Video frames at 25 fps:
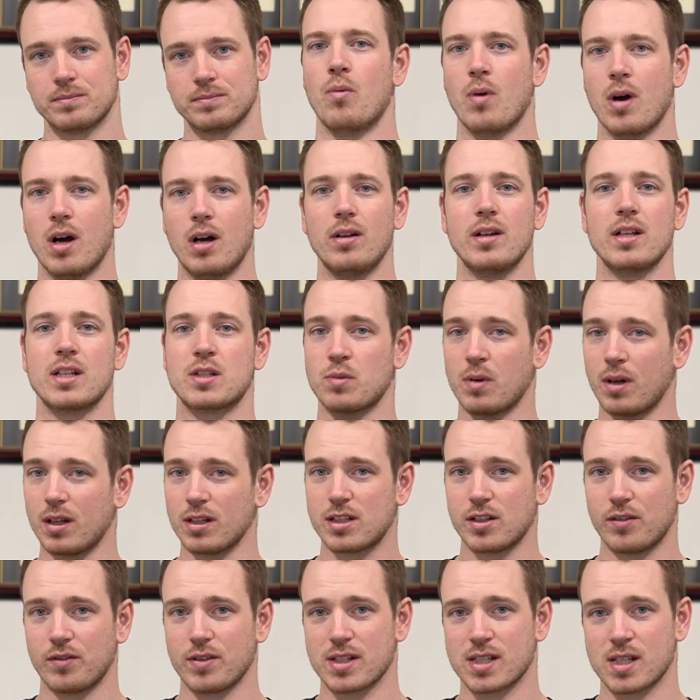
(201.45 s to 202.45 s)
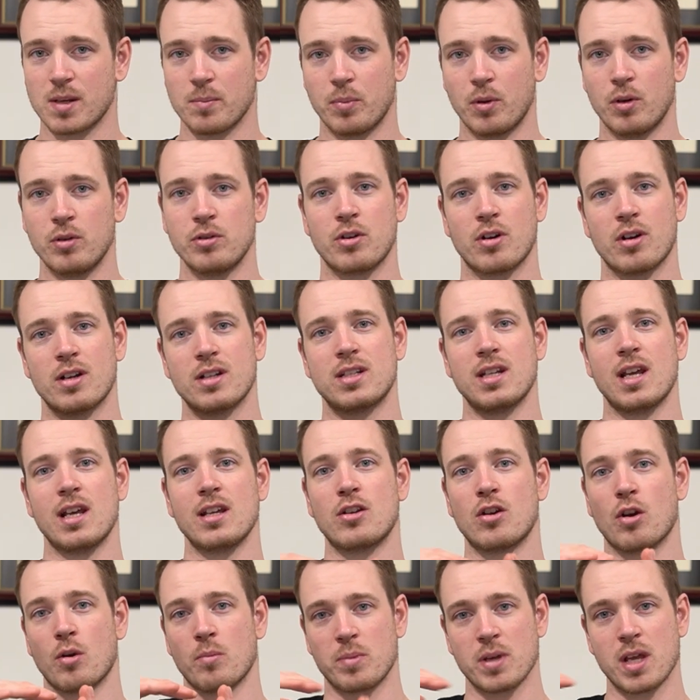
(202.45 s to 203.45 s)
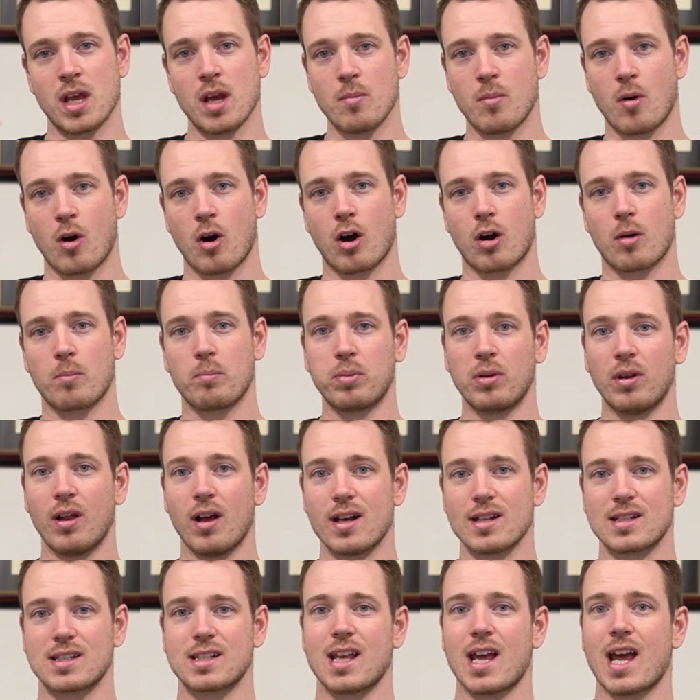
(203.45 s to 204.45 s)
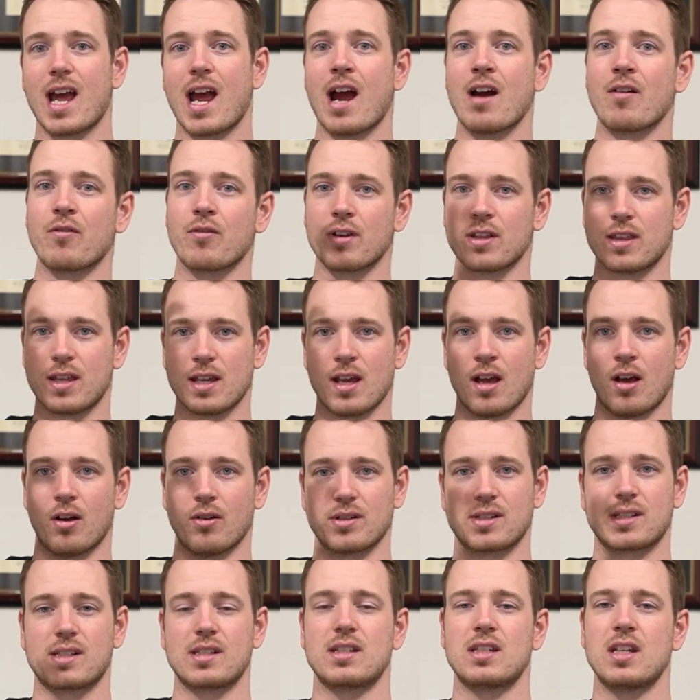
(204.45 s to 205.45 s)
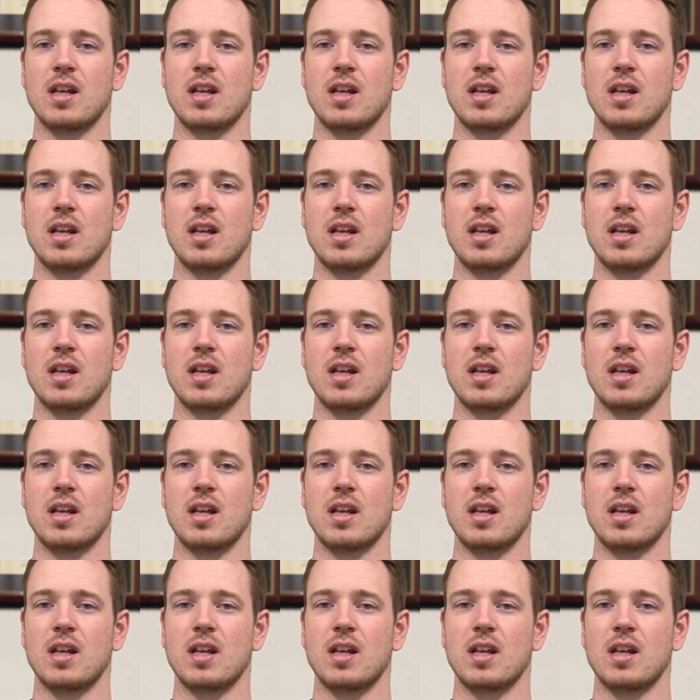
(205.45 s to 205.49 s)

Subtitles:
Well, it's relatively simple. You're going to take your BMR plus everything else.